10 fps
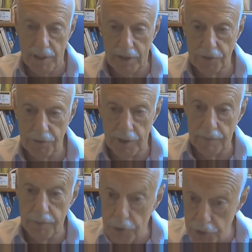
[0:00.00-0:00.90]
less than if
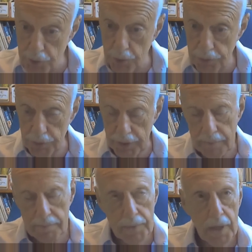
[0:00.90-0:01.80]
there are two or three.
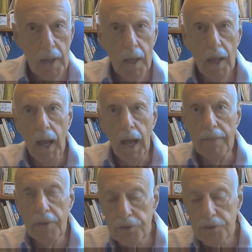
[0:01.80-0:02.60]
And the